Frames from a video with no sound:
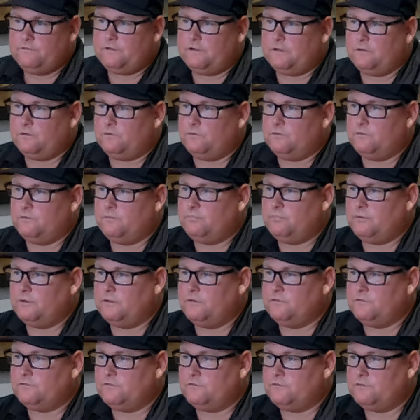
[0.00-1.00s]
fellow
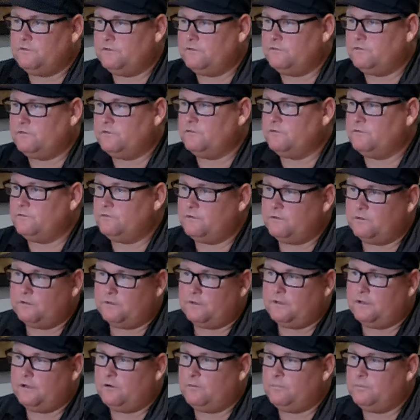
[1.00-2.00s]
brothers and sisters
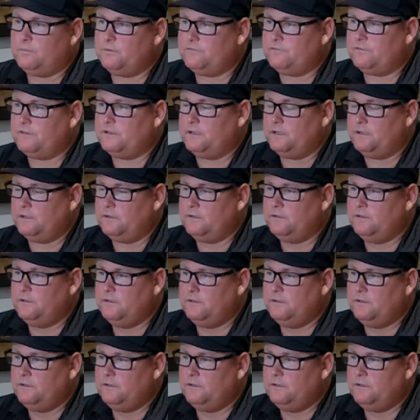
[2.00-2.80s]
to help if they,